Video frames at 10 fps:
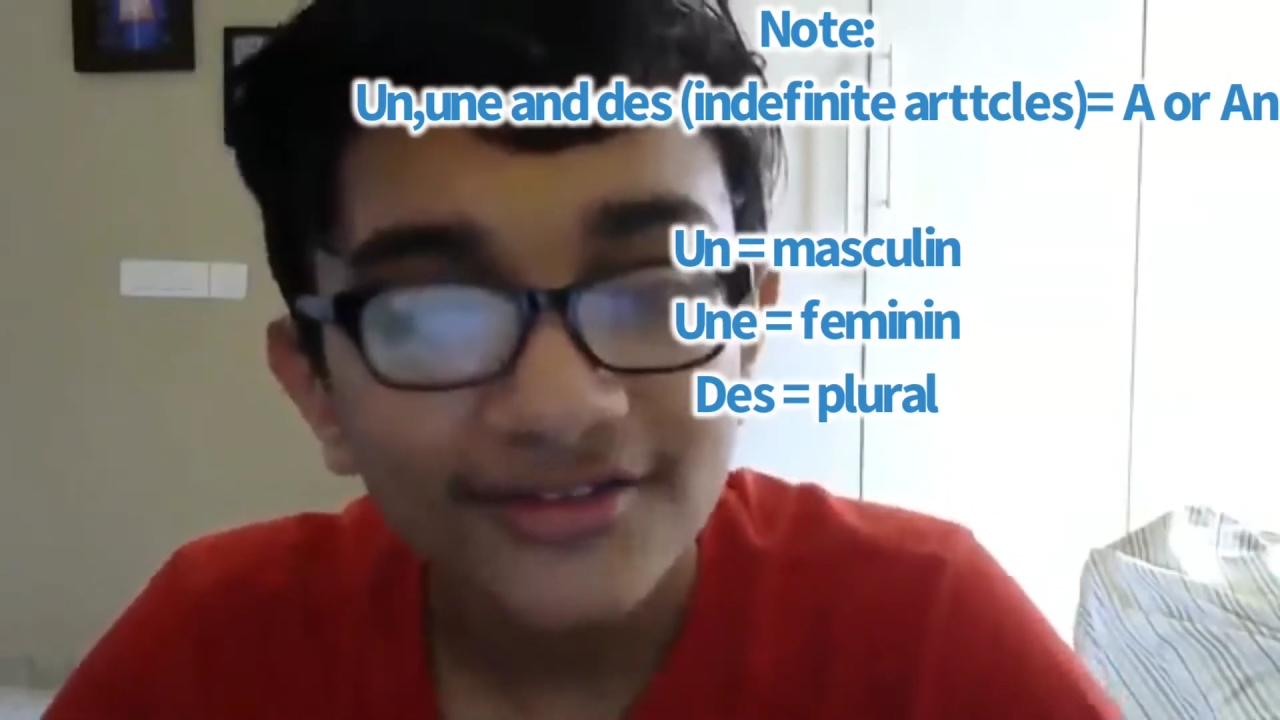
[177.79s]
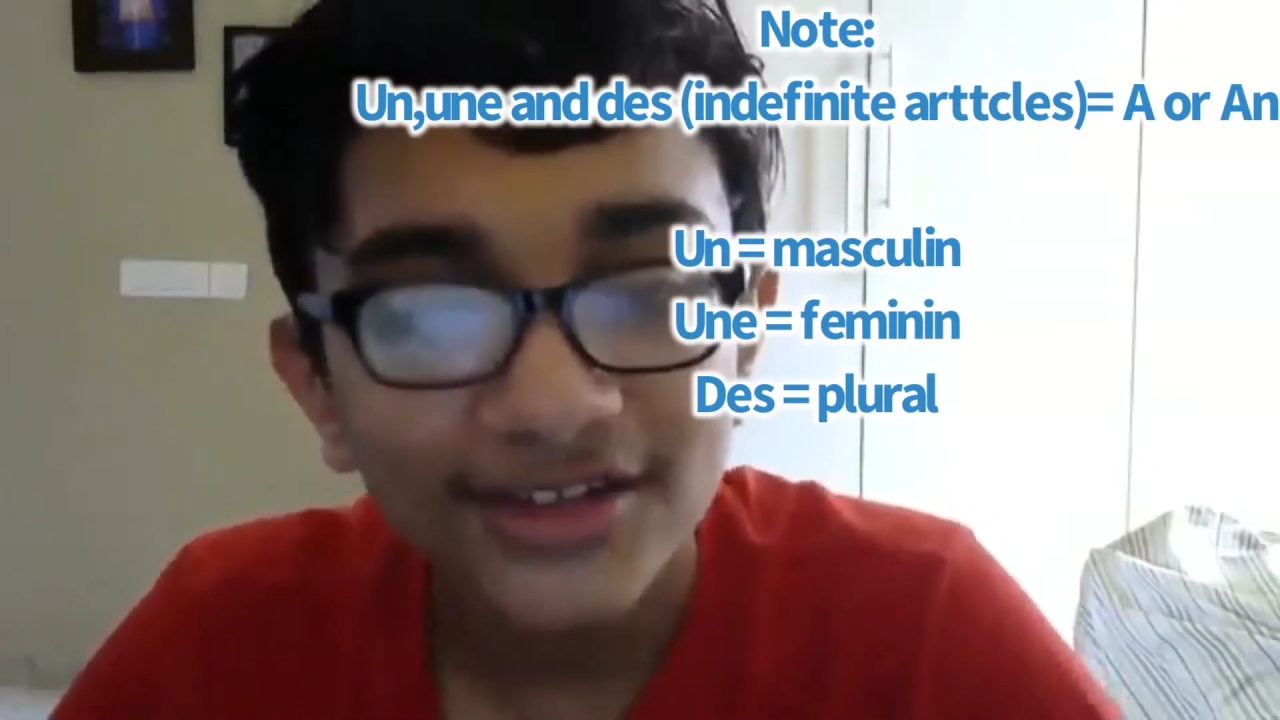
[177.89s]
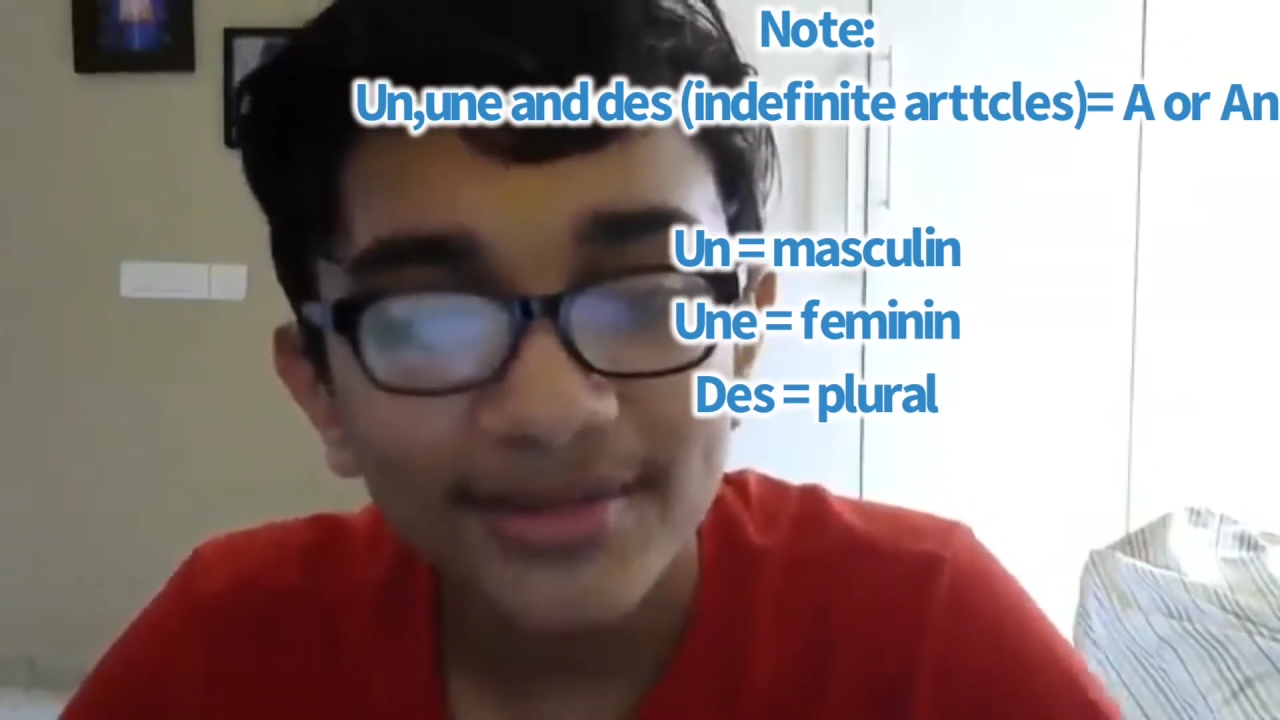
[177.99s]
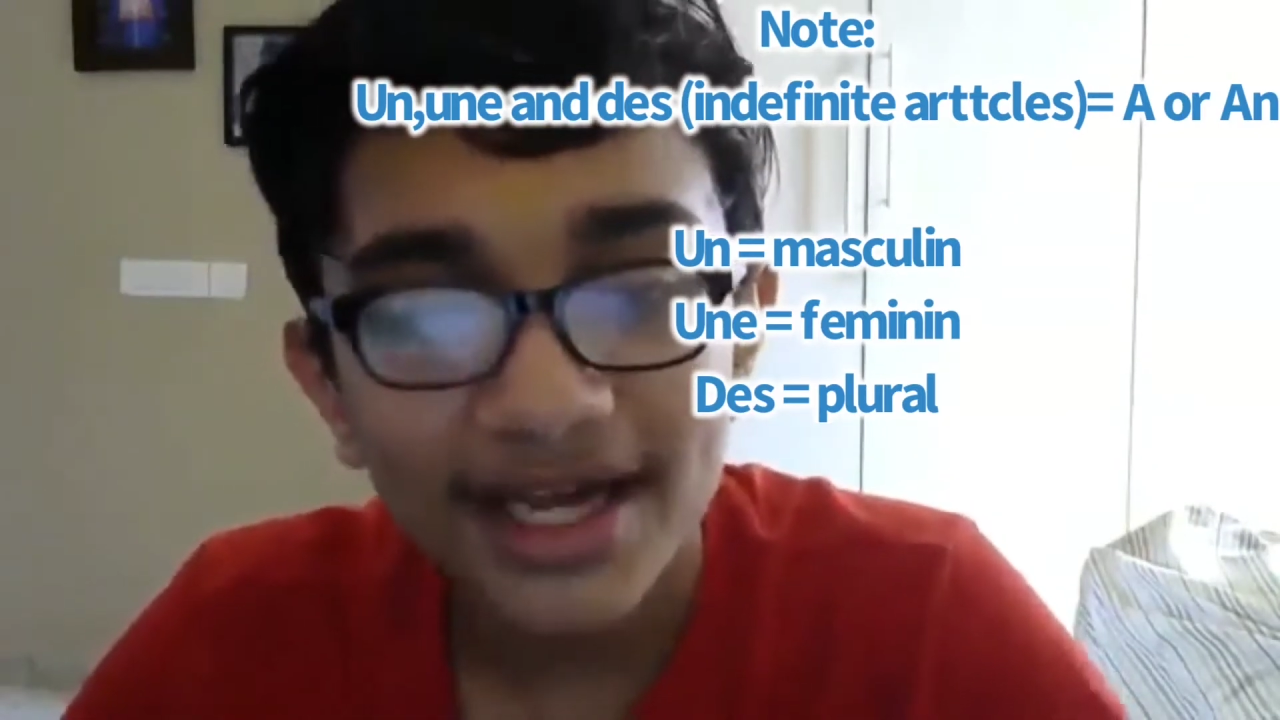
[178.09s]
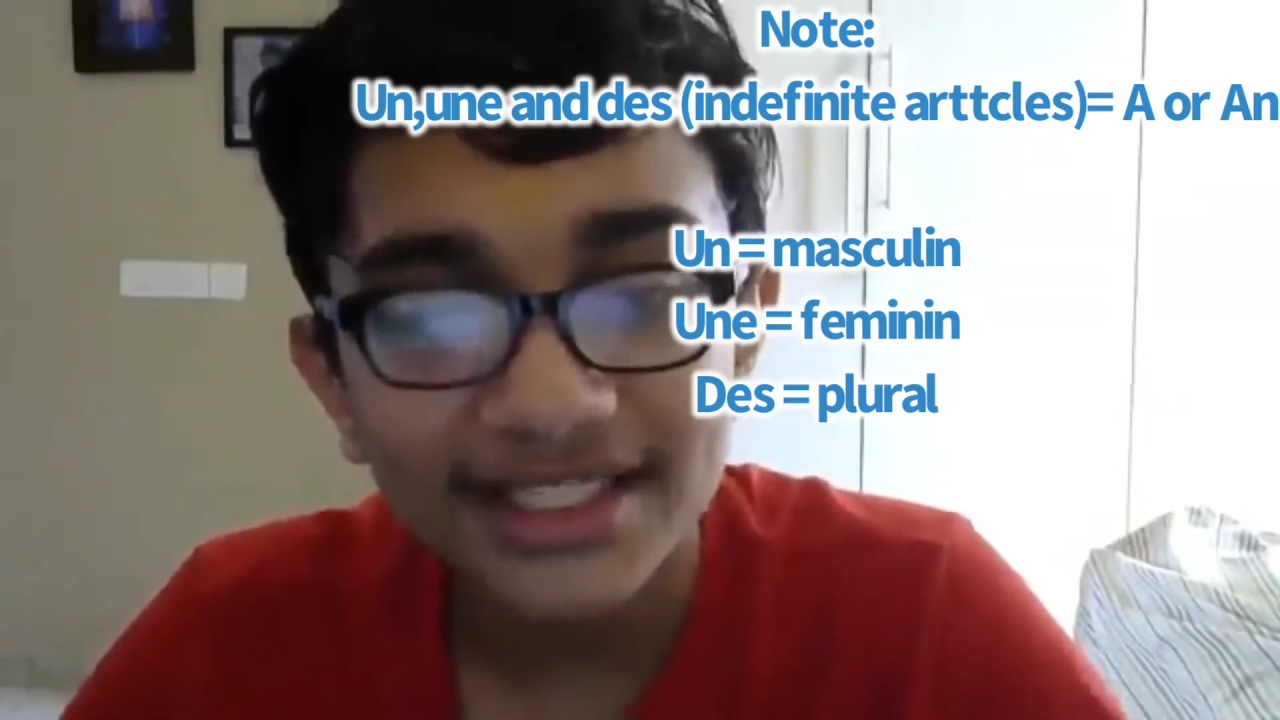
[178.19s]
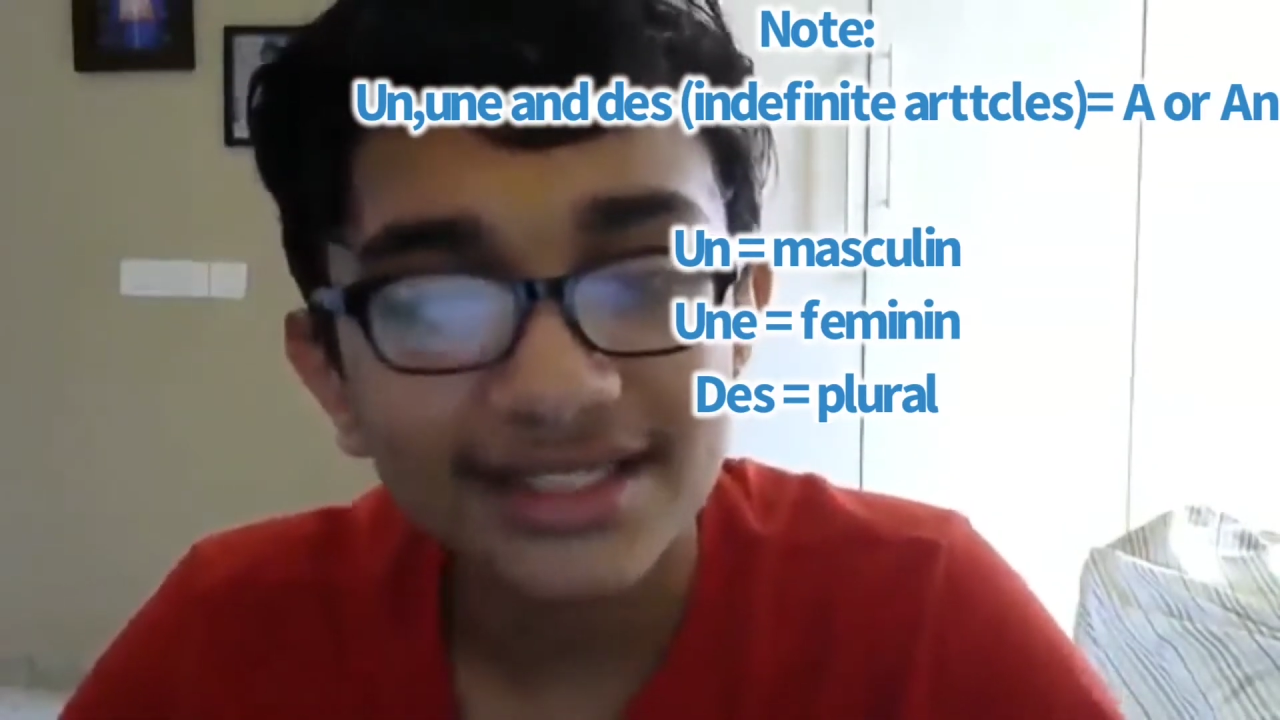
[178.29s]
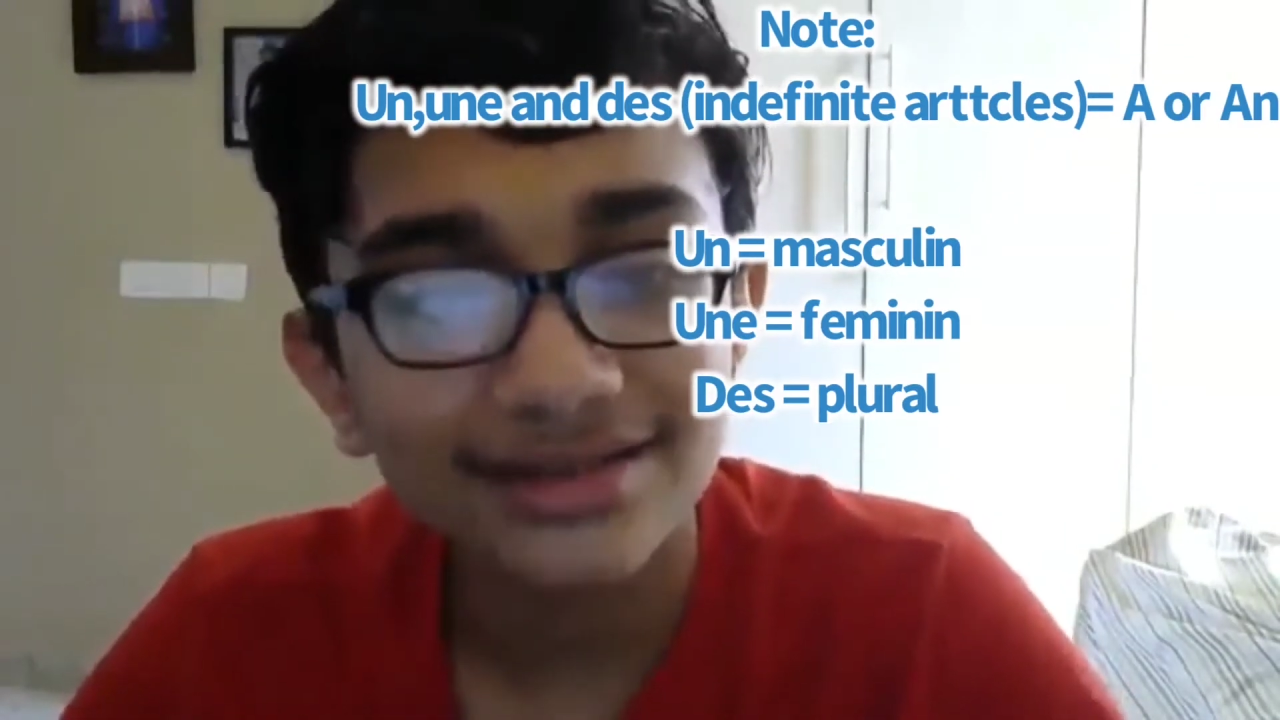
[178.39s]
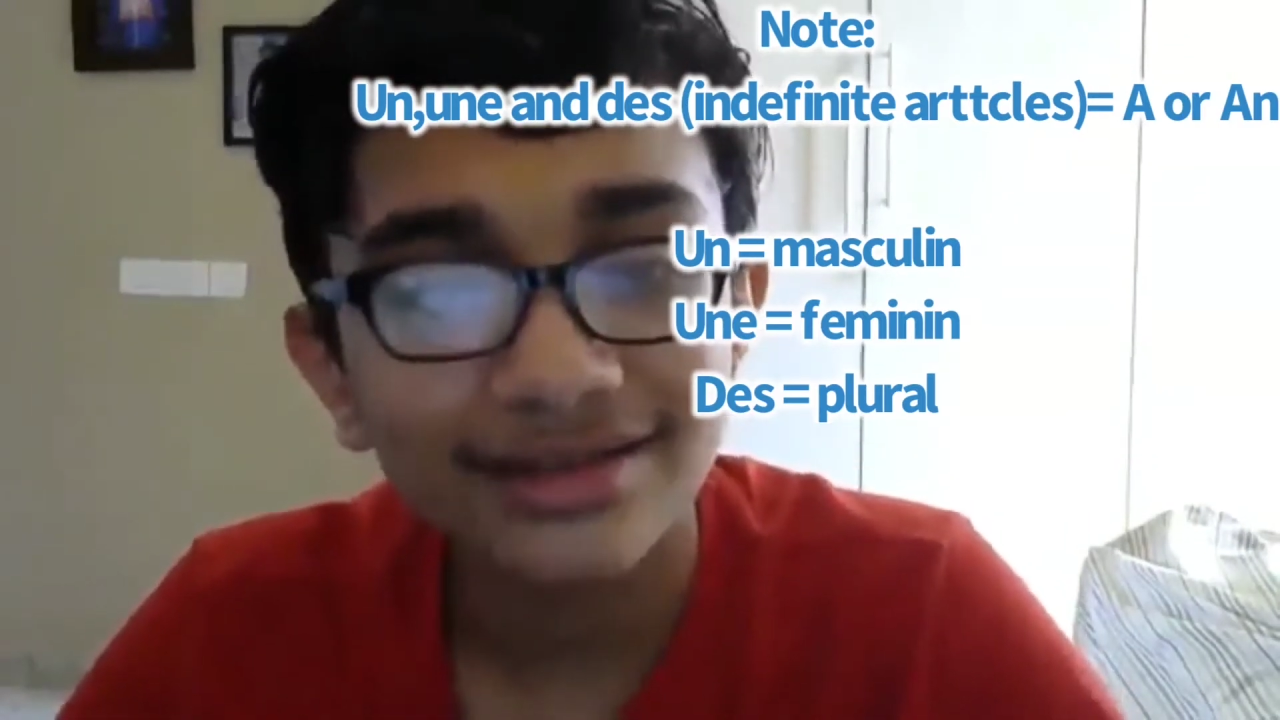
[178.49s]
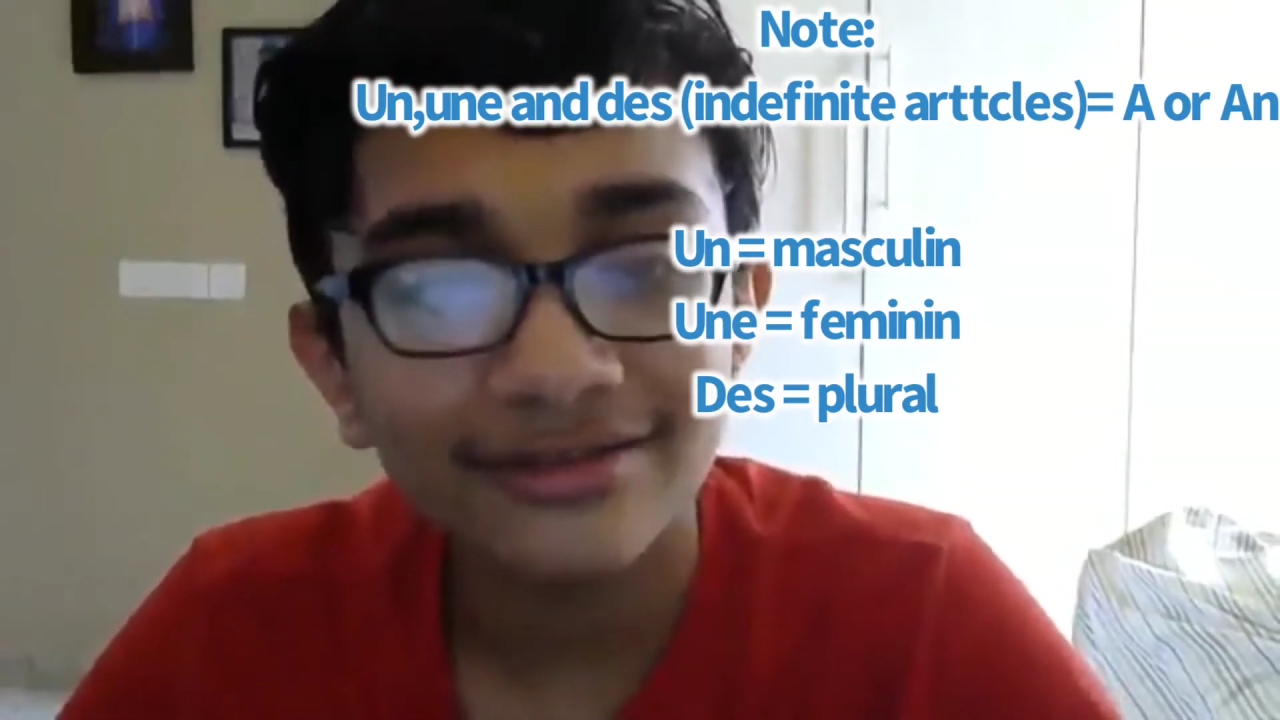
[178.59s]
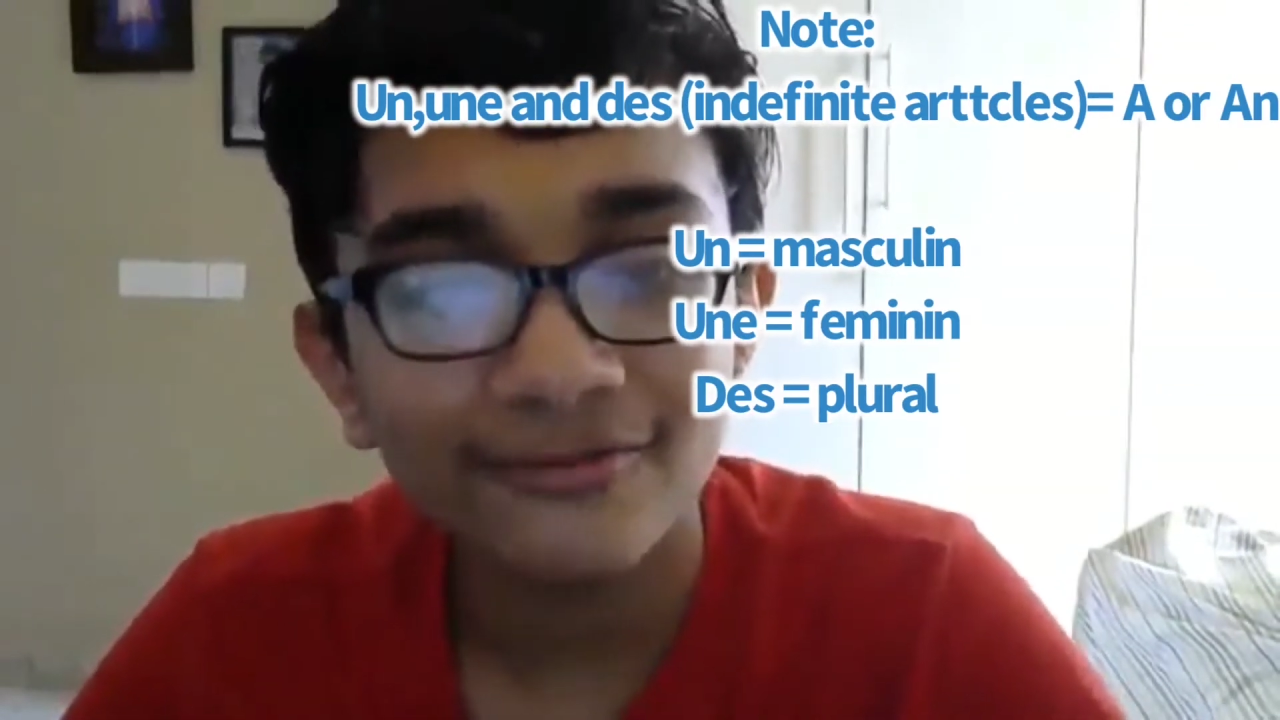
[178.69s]
for
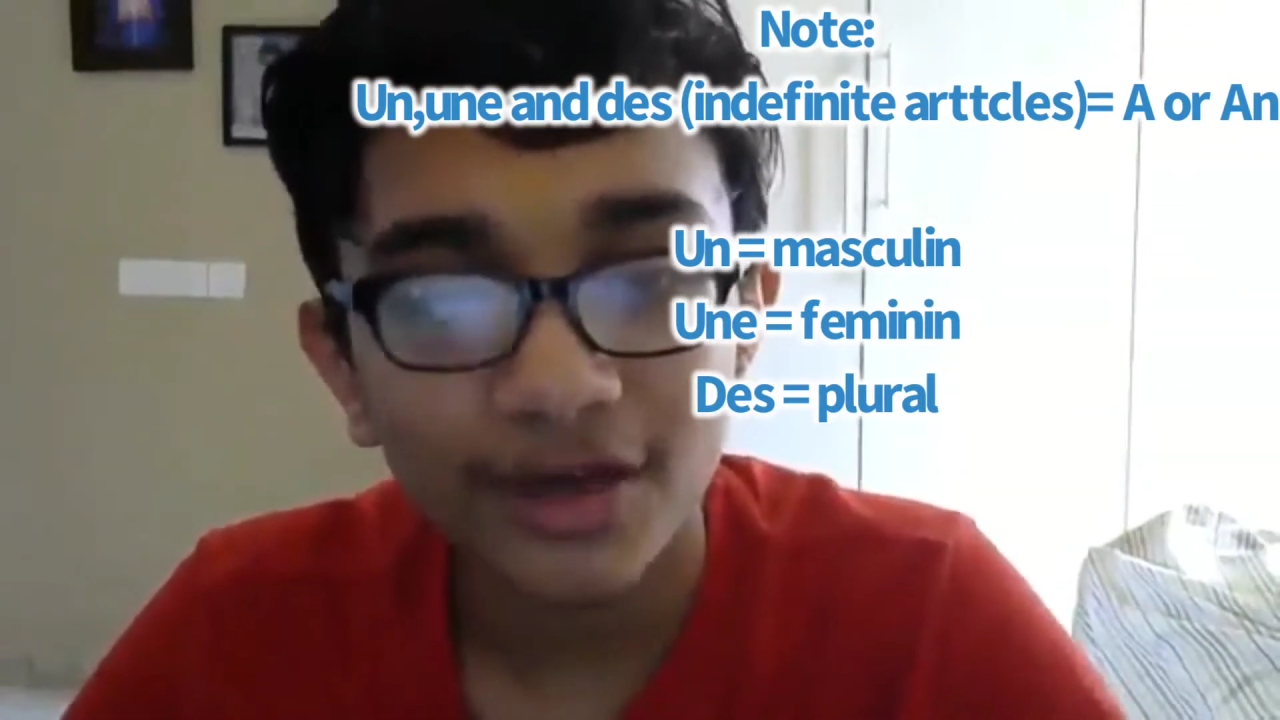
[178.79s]
masculine,